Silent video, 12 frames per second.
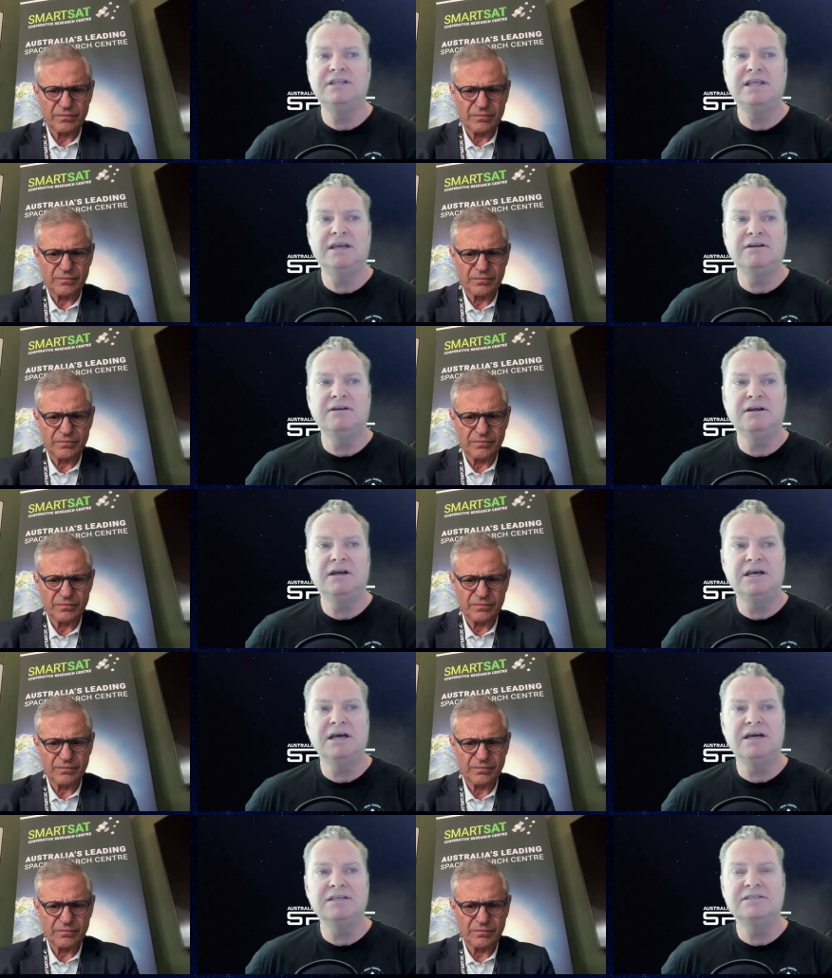Speaker 1: there,
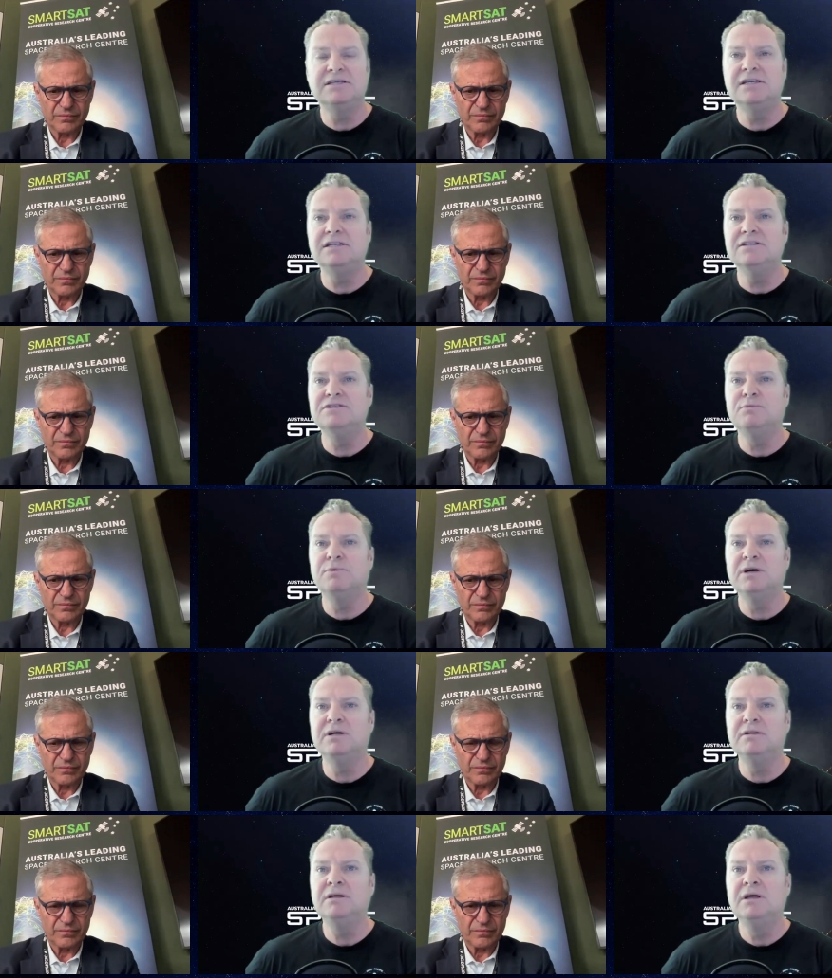I, I see as
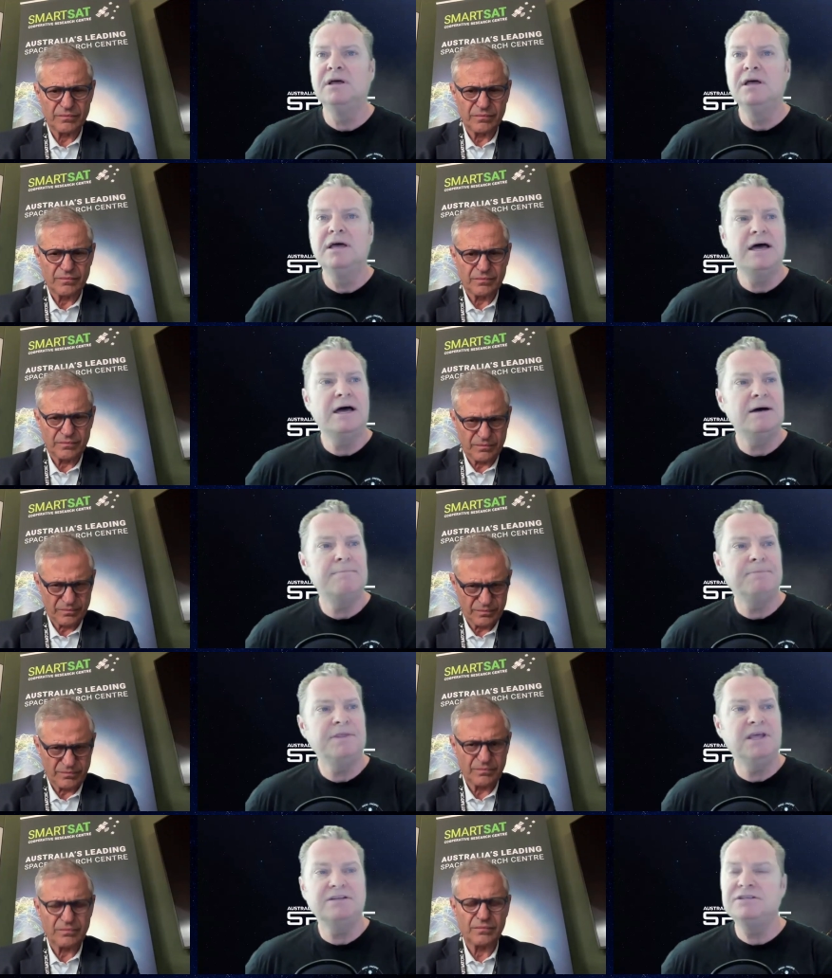well. Um,
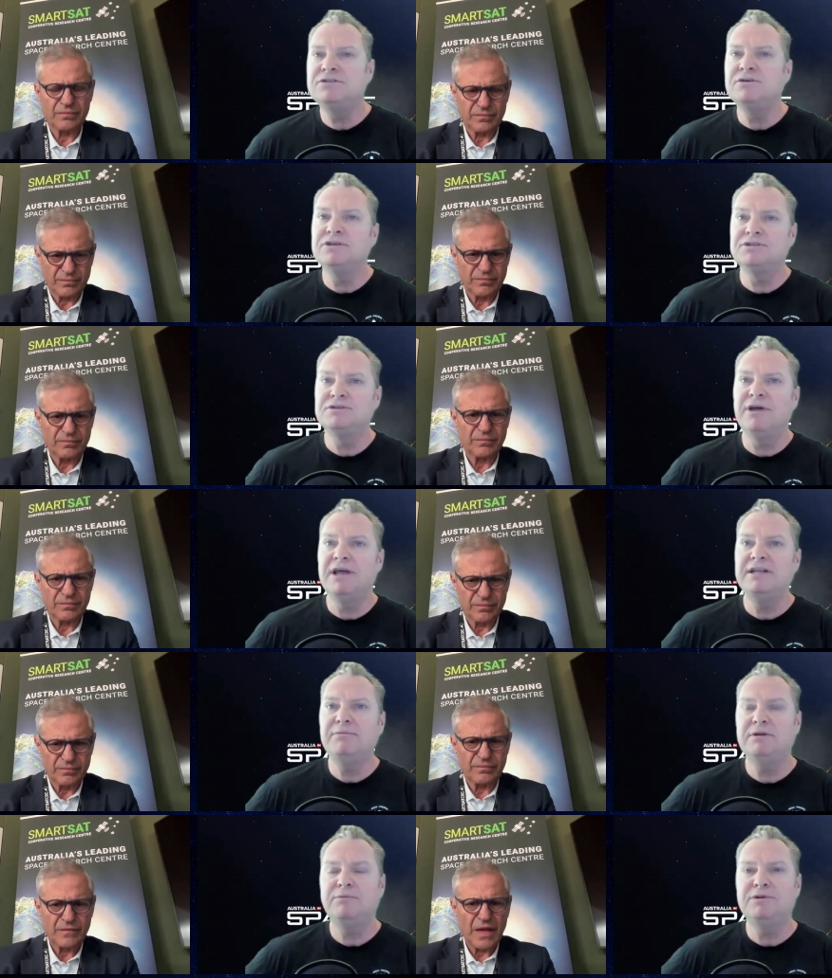yeah, just talk us through, Andy.
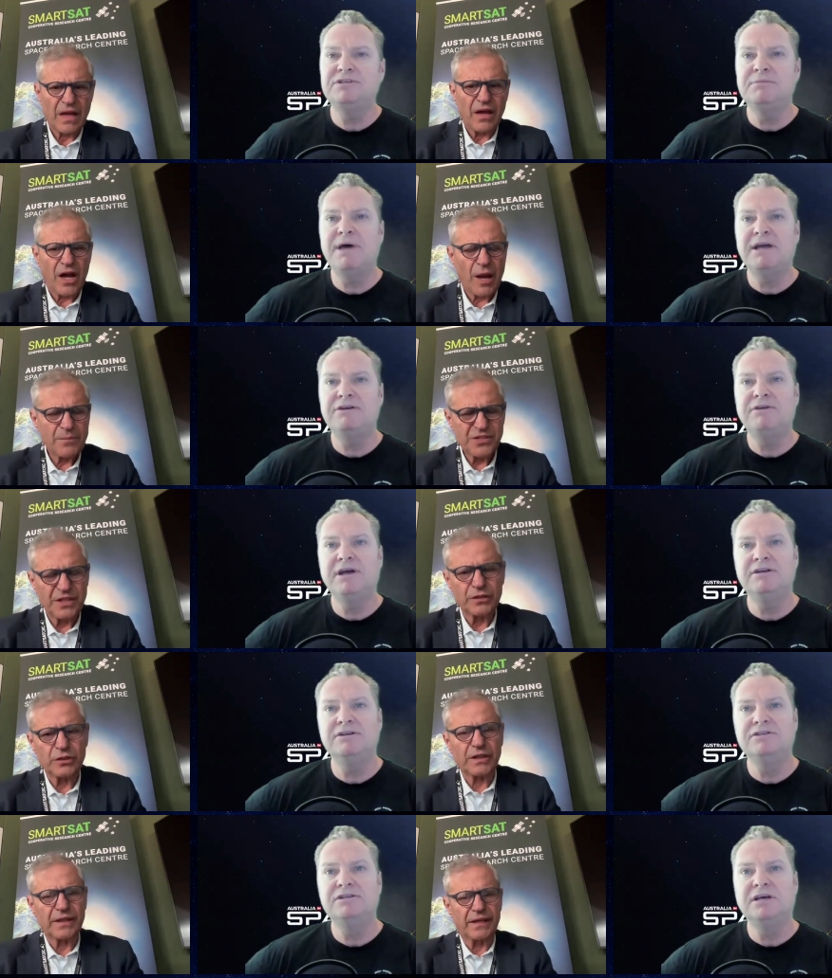What, what's the background?
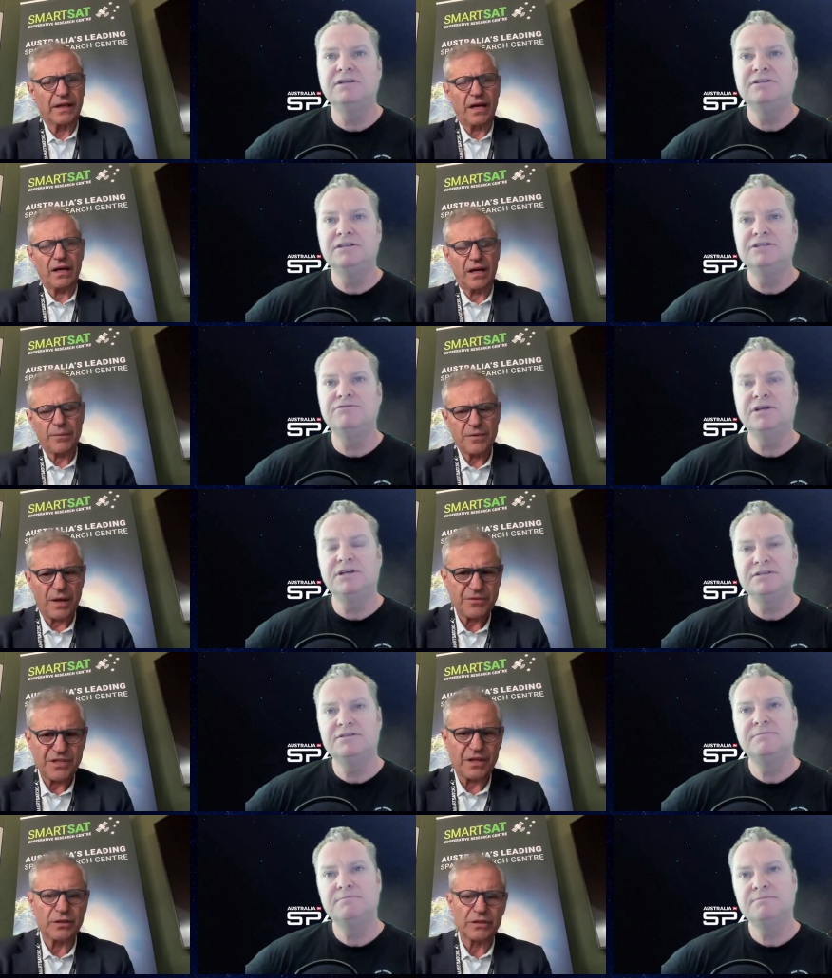Uh, absolutely, uh,
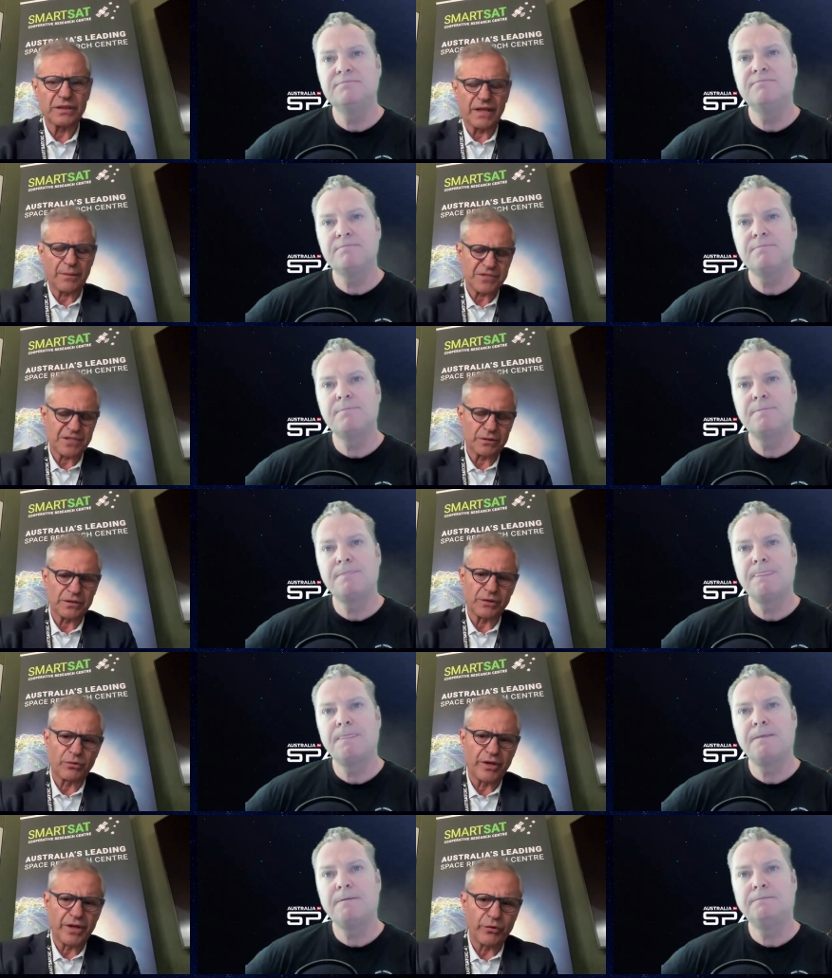
Speaker 2: absolutely,
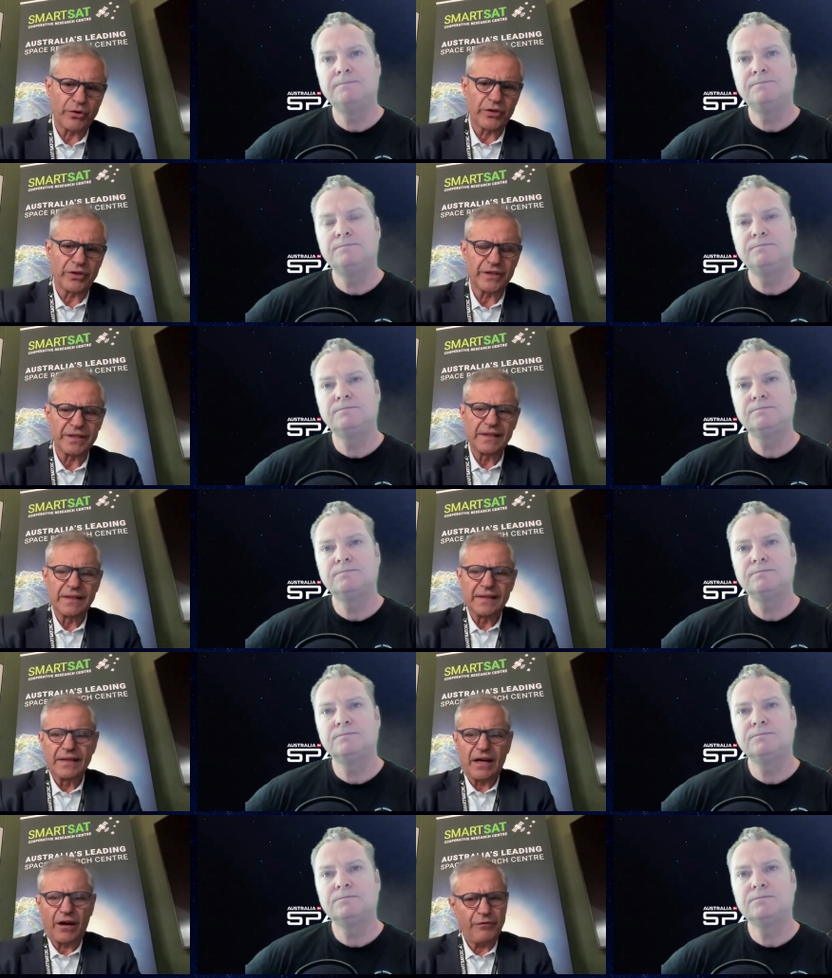absolutely. We were
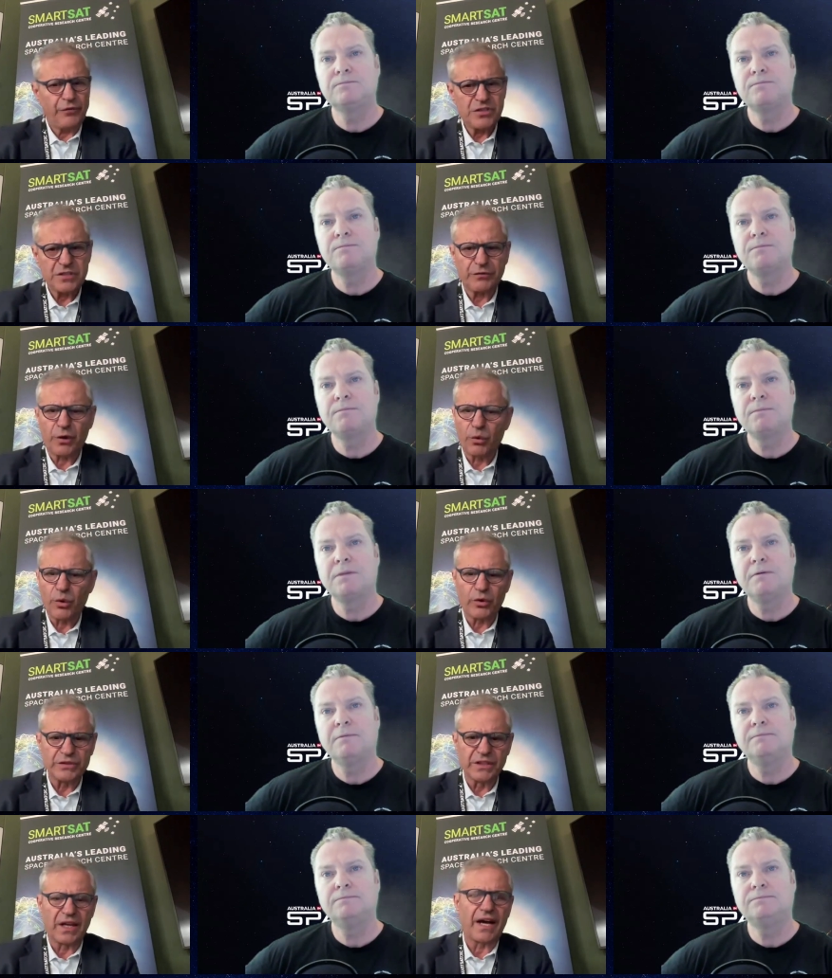uh, first of all, we
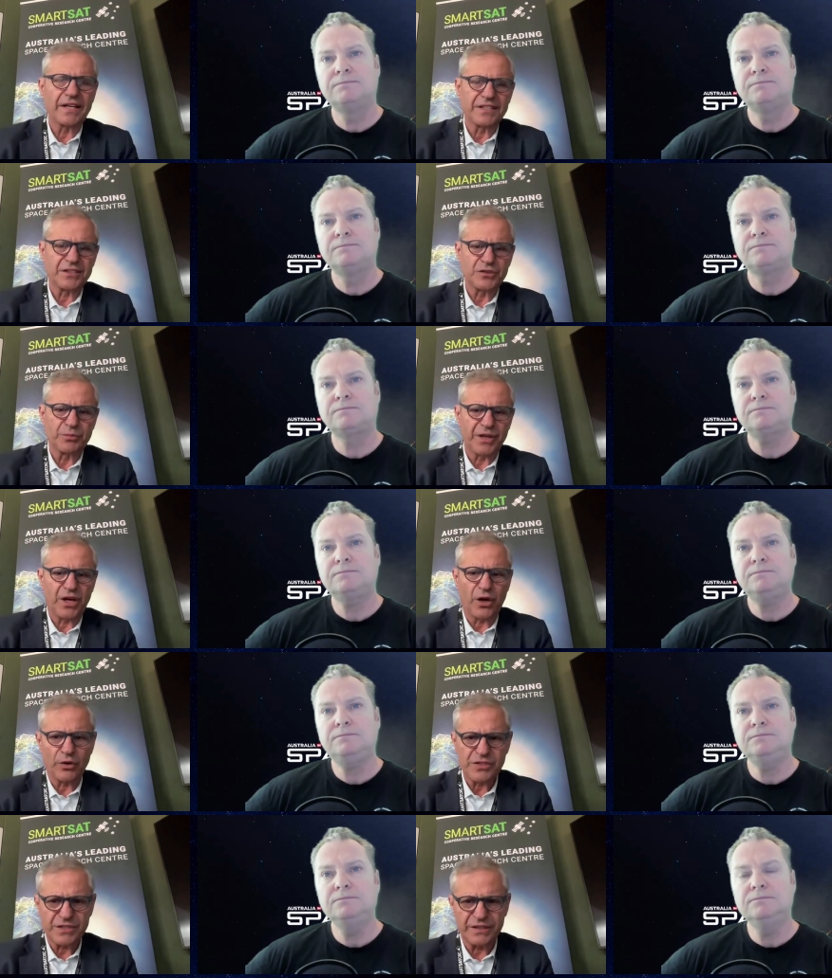were delighted to be
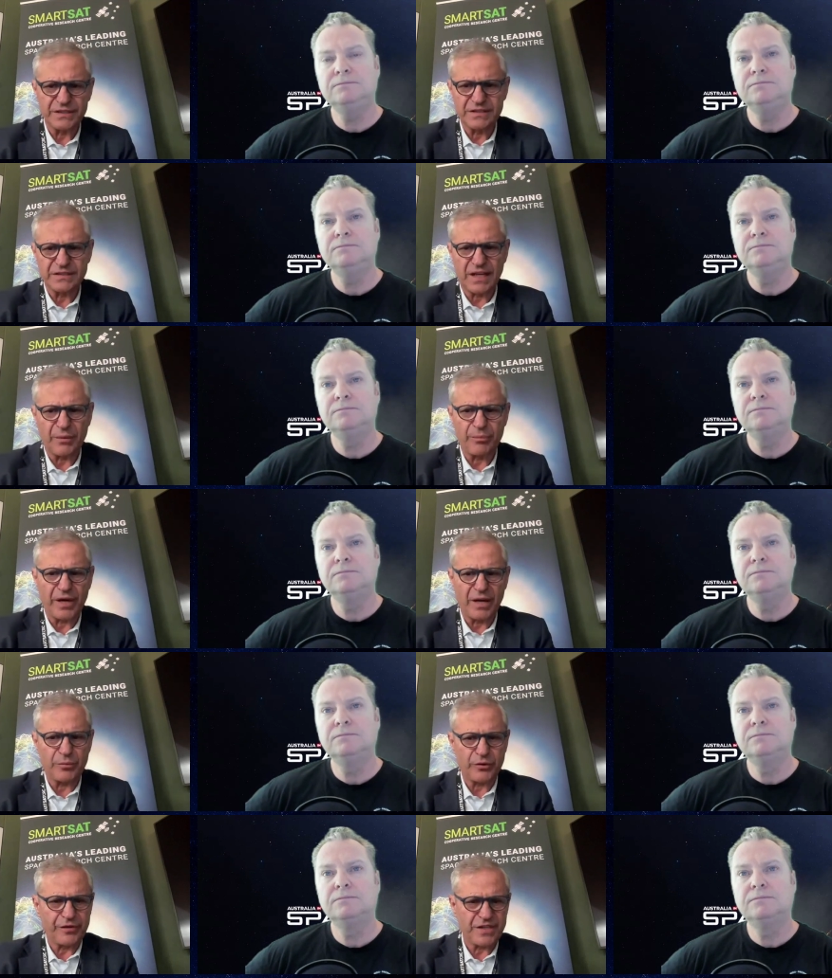hosted uh,
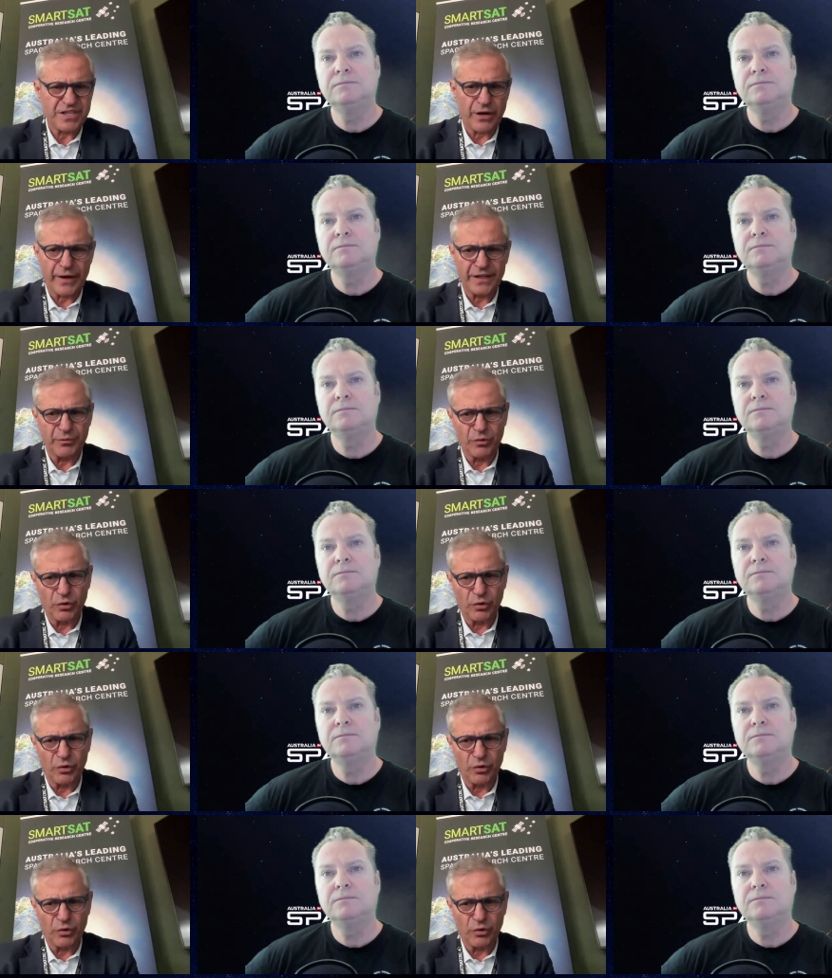by Professor Anna